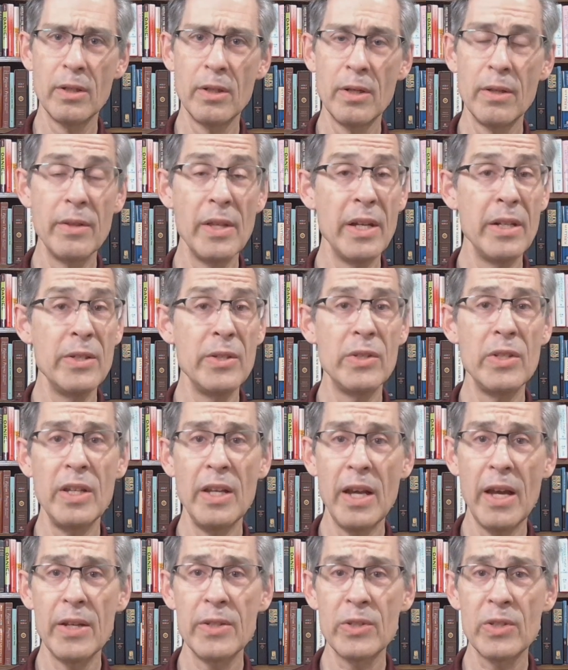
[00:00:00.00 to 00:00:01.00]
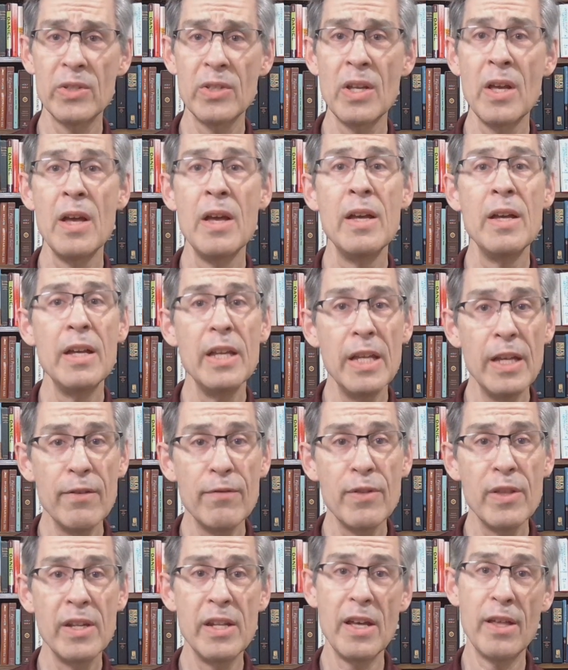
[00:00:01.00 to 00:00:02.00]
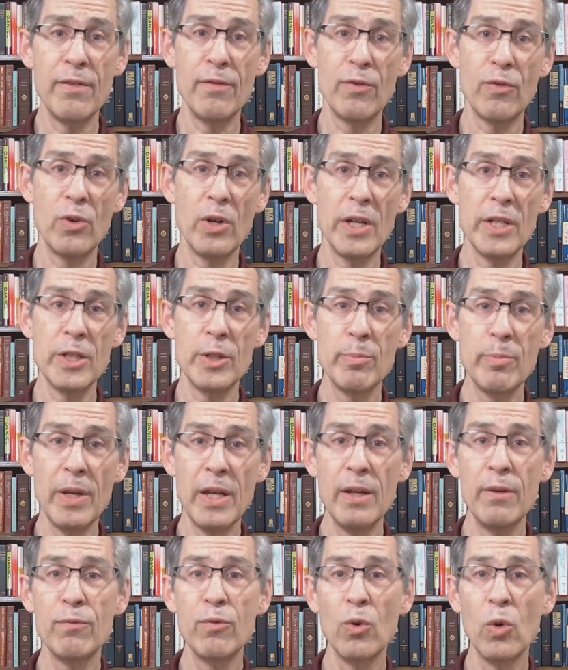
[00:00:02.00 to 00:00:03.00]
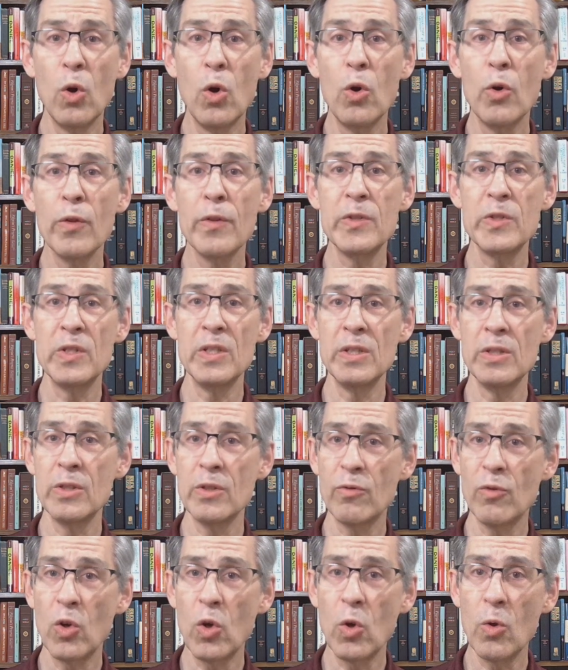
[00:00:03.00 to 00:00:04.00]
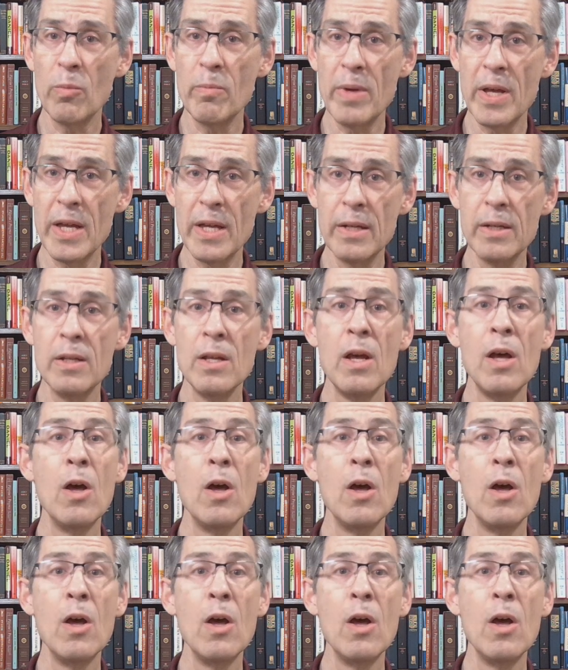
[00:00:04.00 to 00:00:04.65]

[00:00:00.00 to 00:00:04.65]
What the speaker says: That is, he asks, if the death of Christ pay for all the sins of all men,